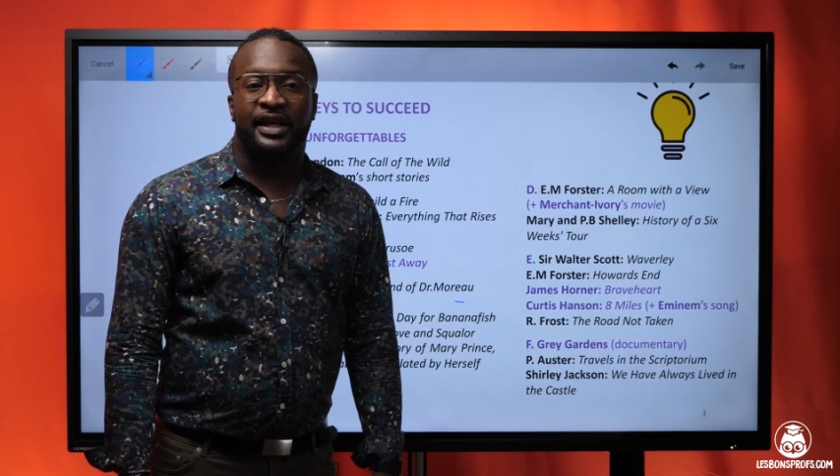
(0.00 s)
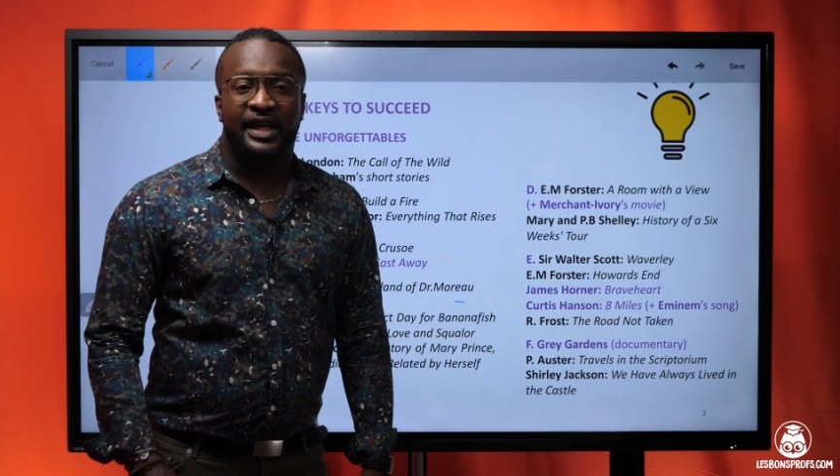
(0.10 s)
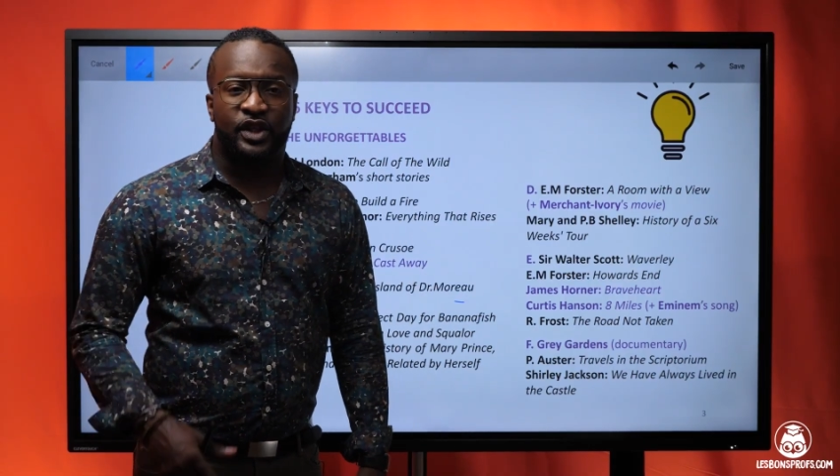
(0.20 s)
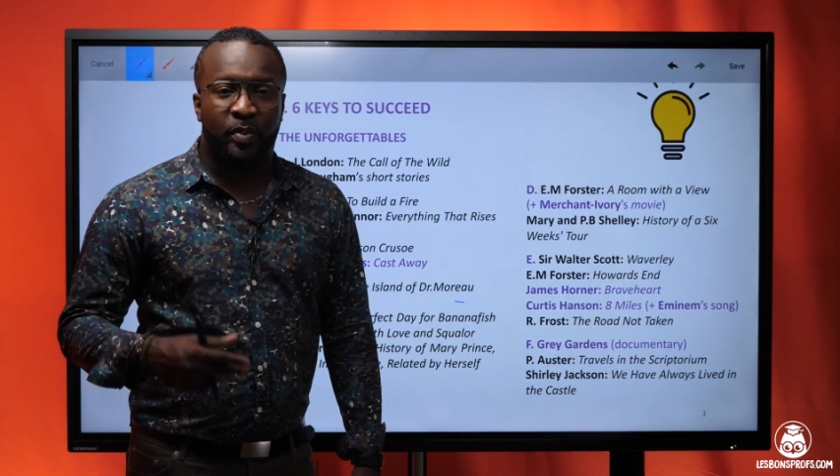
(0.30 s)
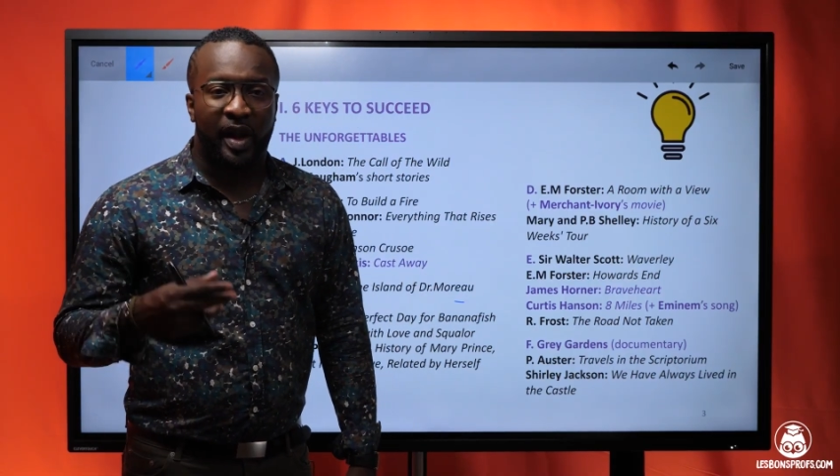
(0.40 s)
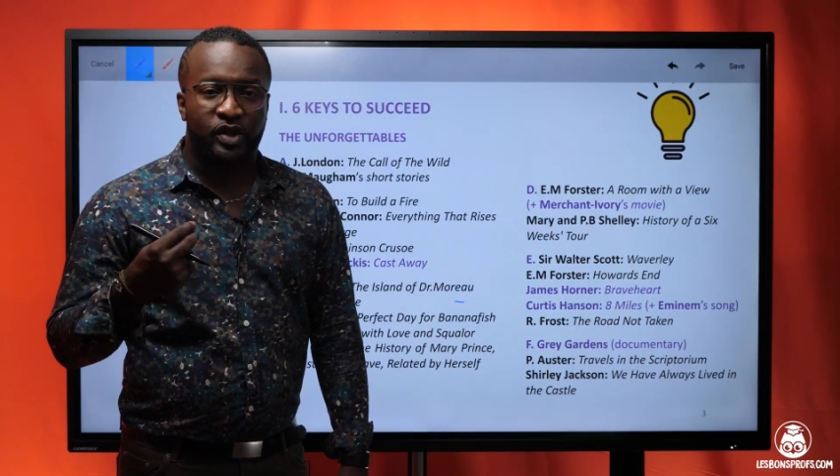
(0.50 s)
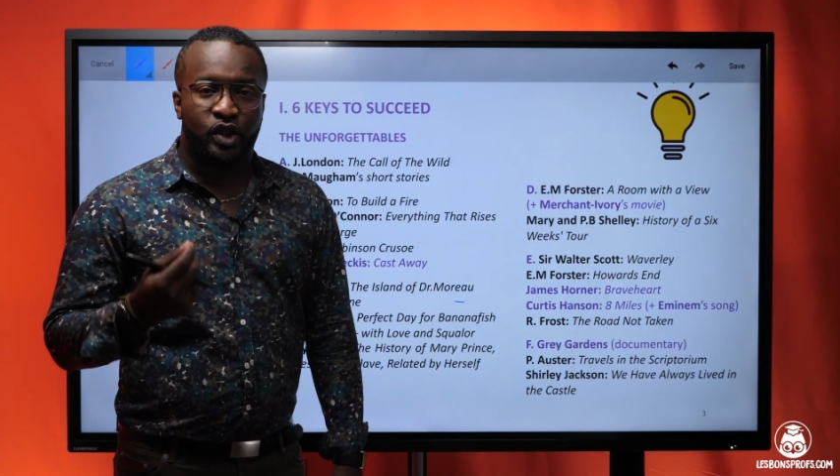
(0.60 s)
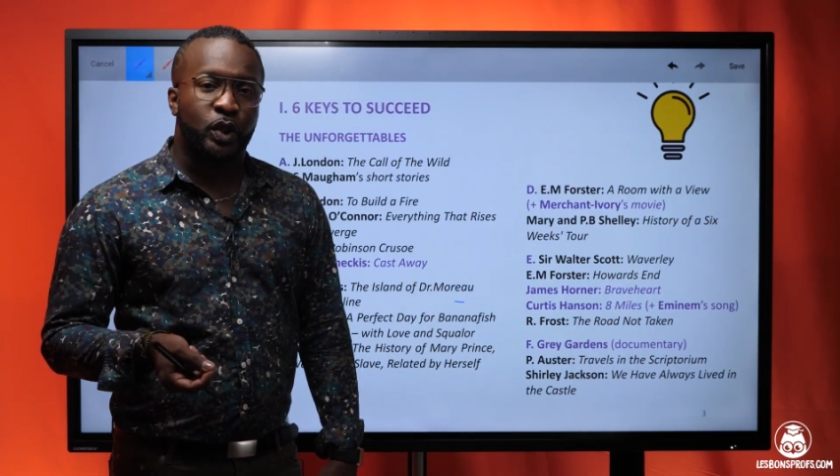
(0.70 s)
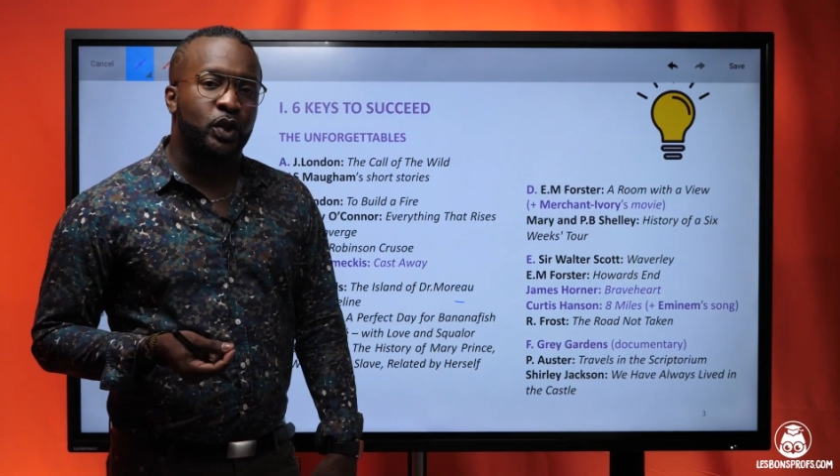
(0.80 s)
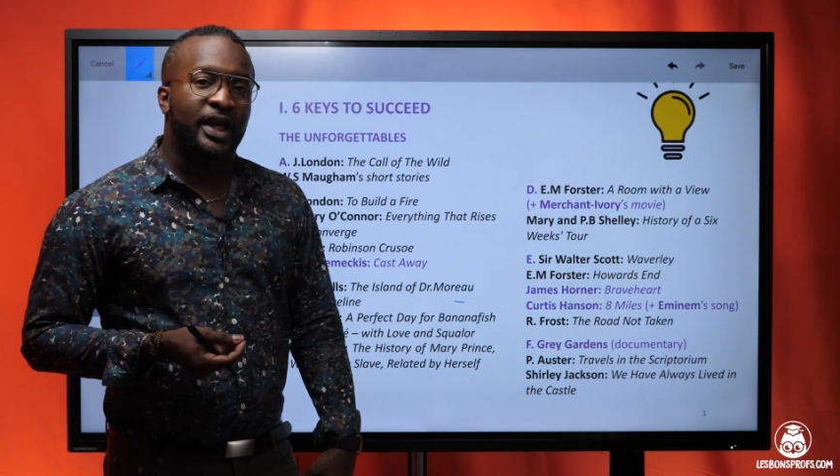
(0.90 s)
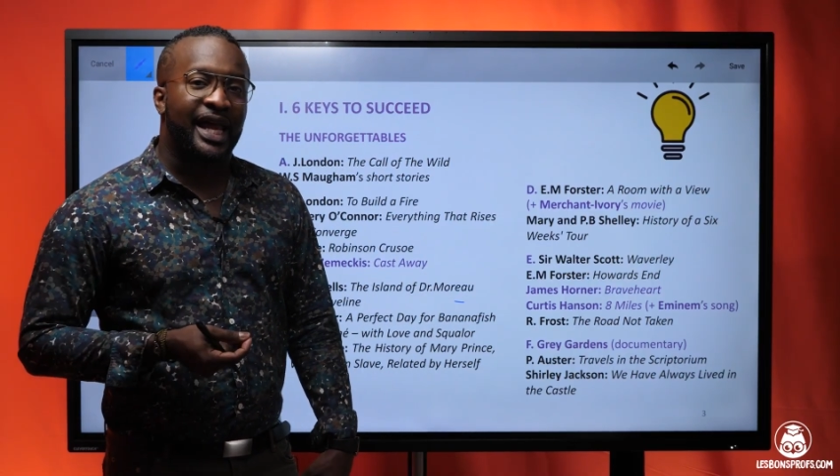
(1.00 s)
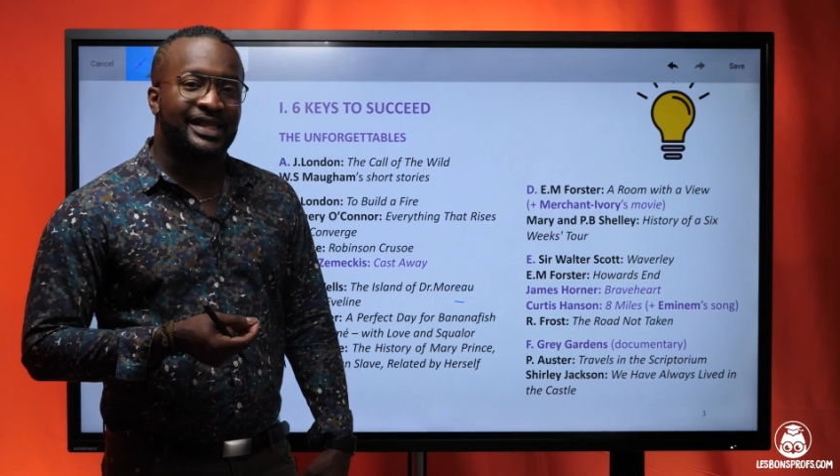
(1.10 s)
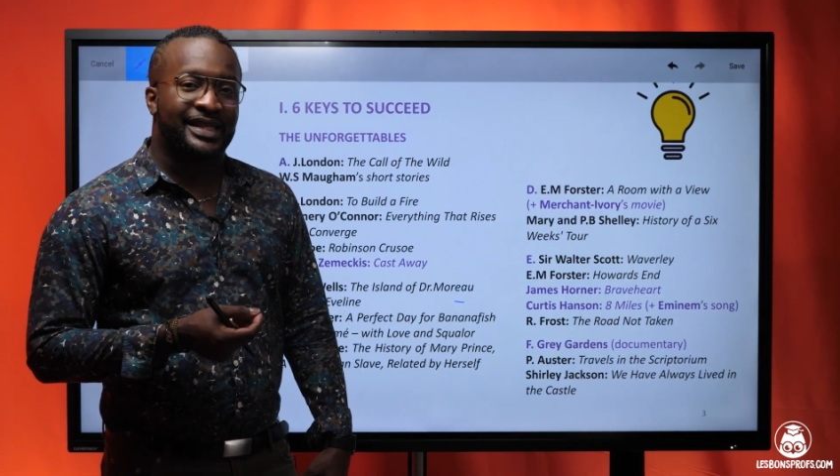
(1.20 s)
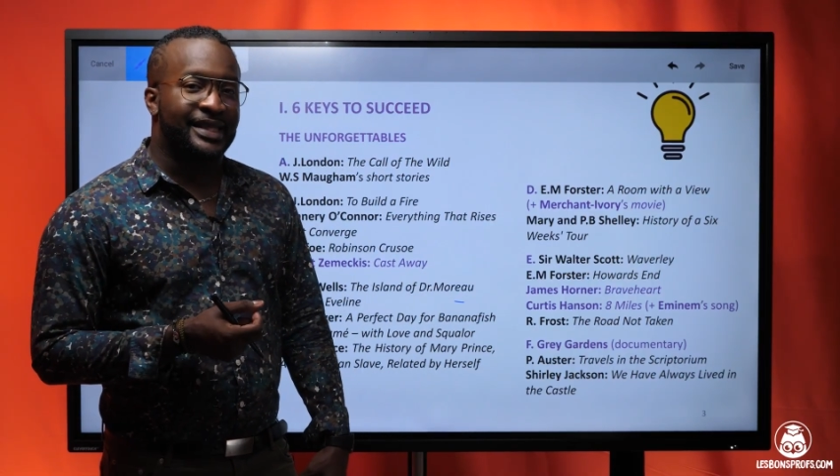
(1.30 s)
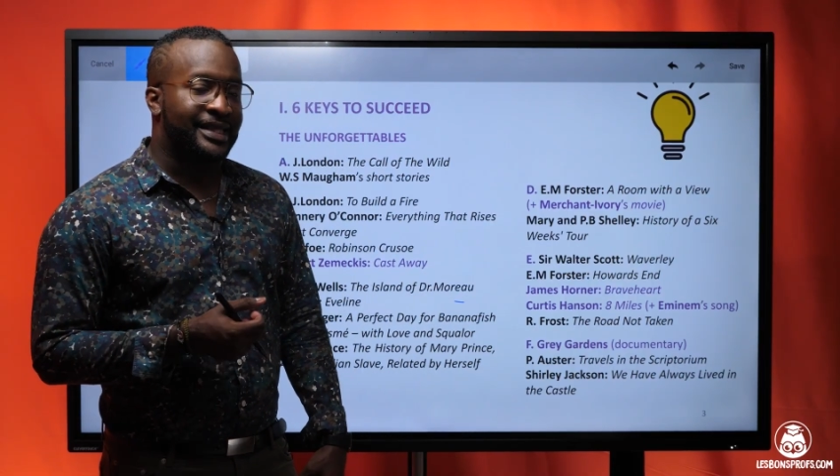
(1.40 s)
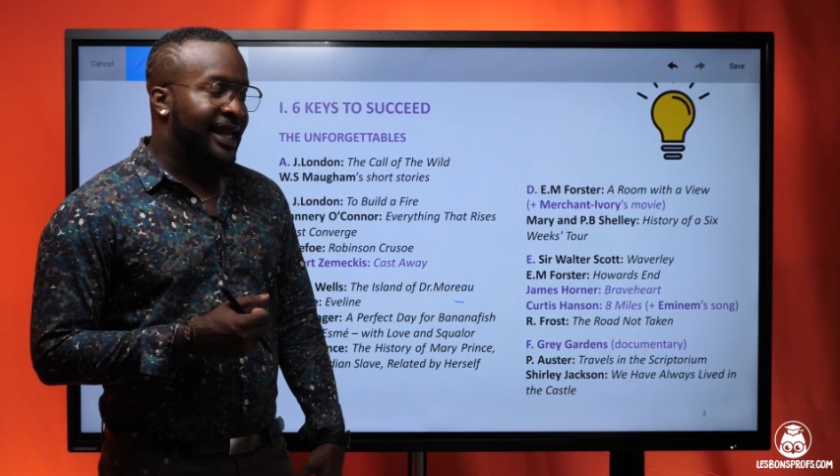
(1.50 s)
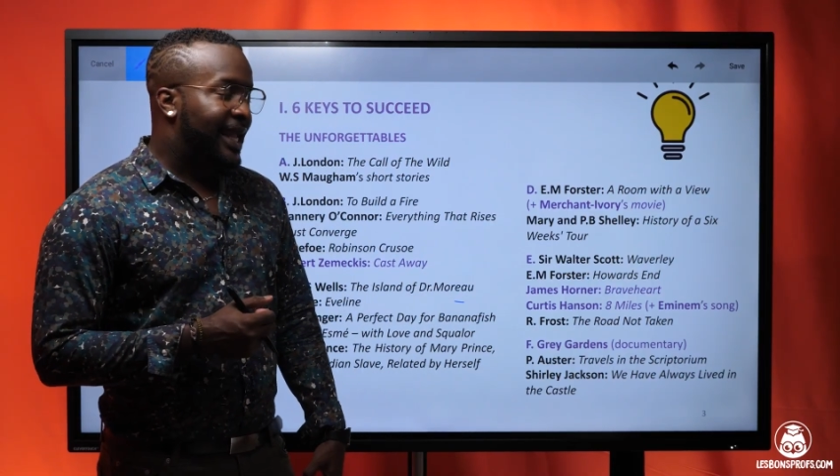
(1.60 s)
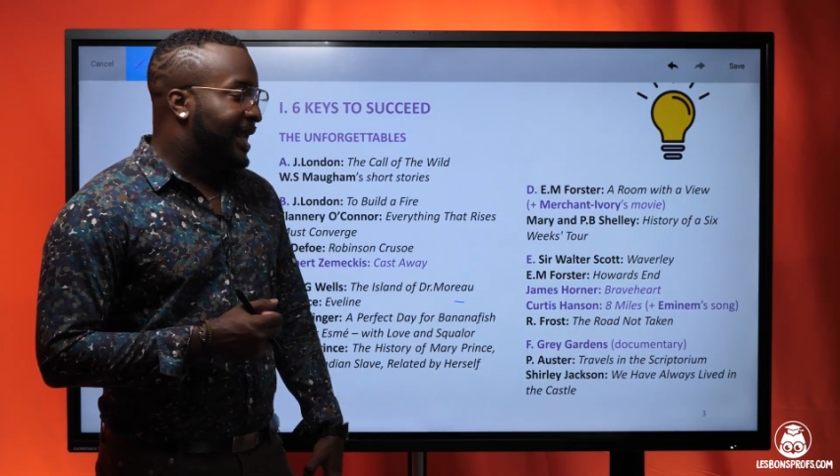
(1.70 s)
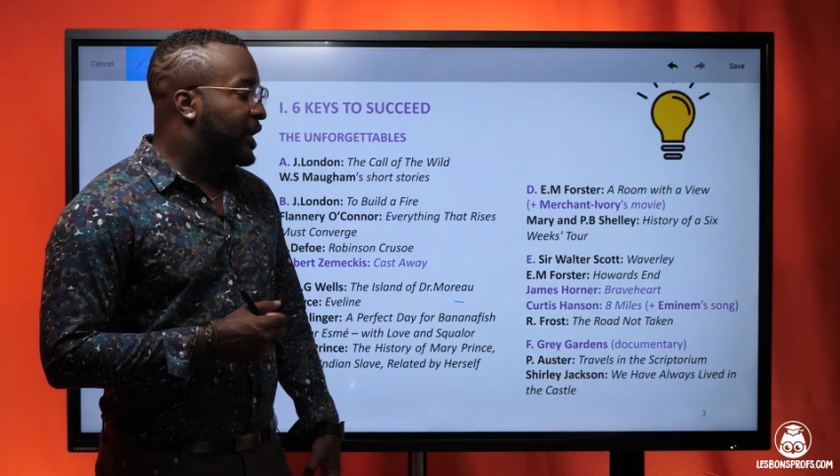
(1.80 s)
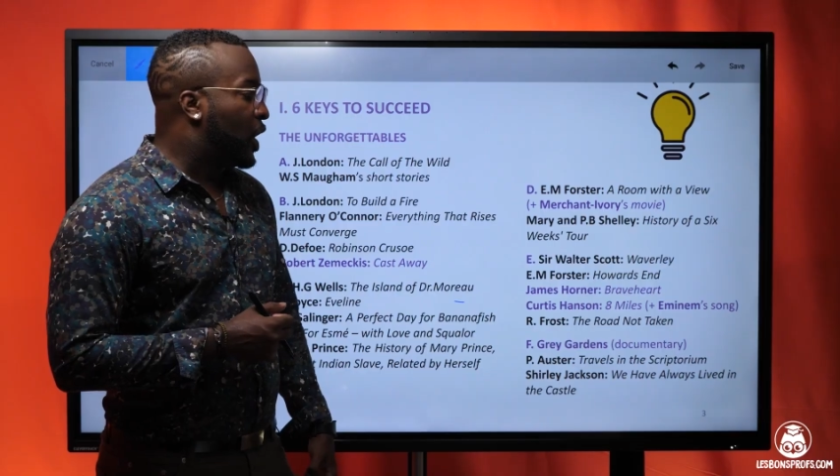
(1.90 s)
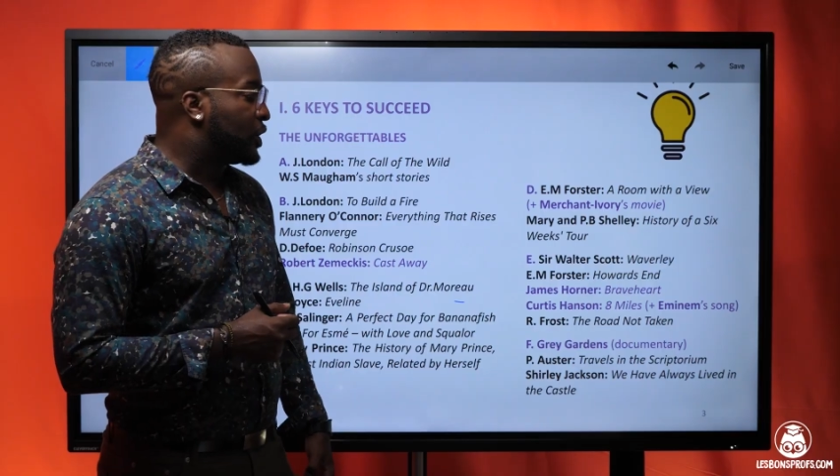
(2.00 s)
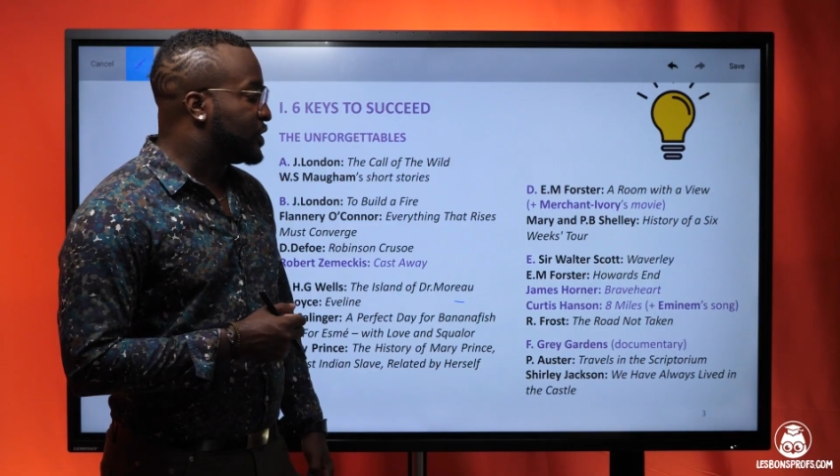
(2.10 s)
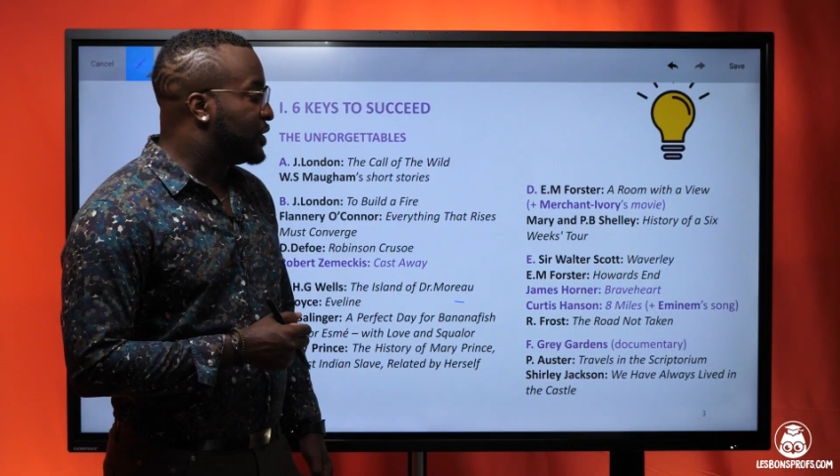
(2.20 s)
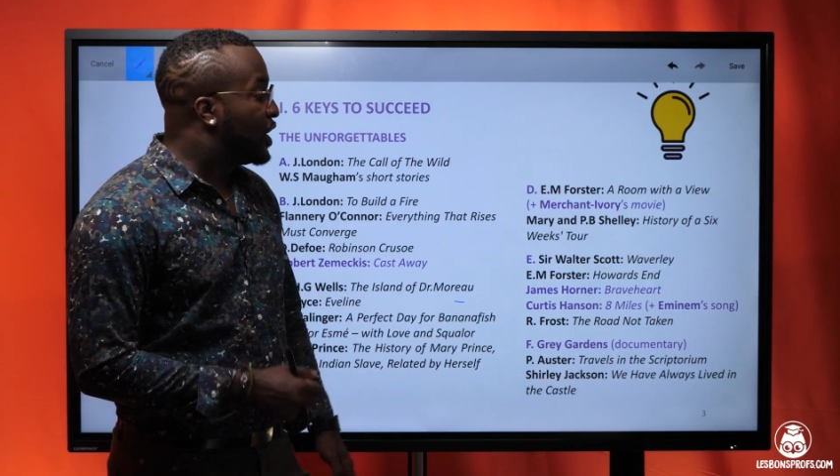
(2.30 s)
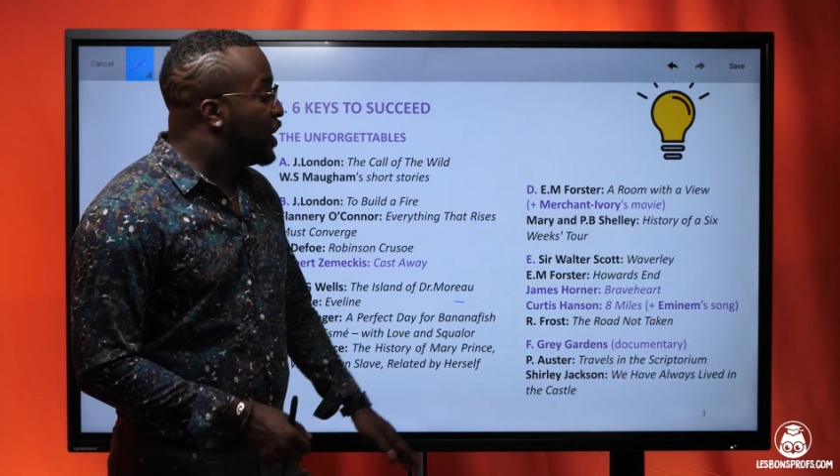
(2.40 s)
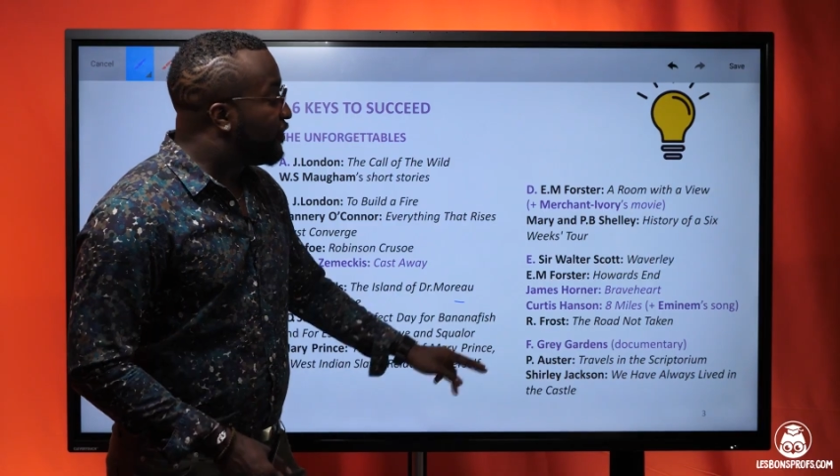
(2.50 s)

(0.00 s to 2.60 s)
is about social classes in London.